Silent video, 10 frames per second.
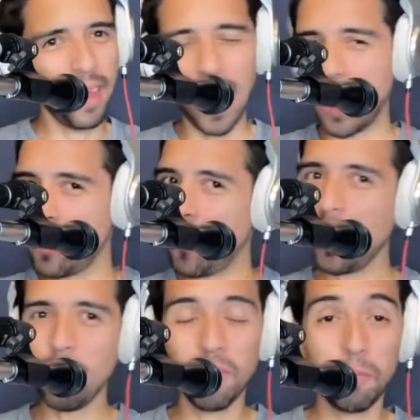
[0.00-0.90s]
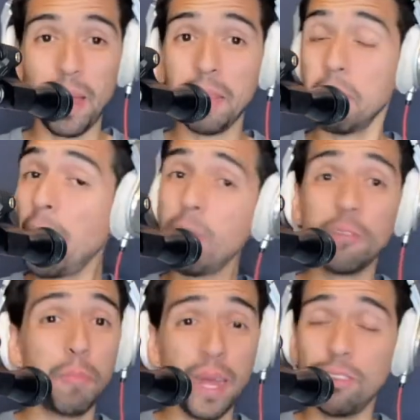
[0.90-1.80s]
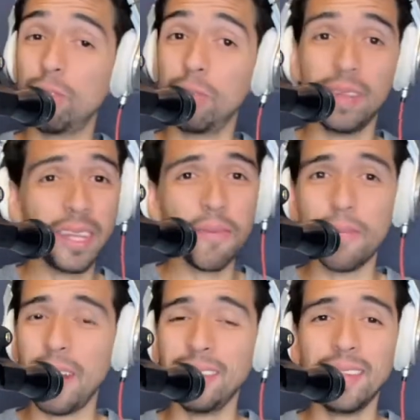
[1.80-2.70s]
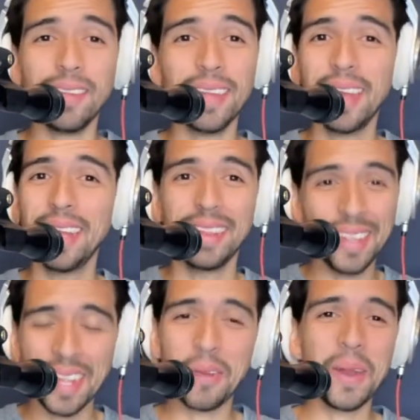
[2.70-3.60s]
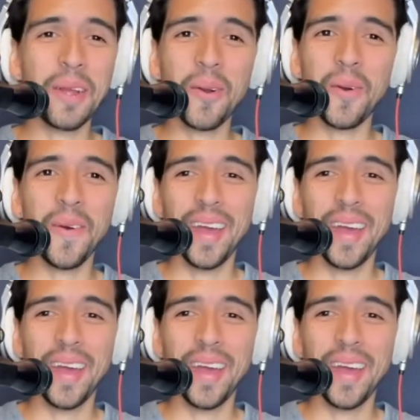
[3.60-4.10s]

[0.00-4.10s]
I know, I respect, my respects to DJ Francis, DJ Gringo,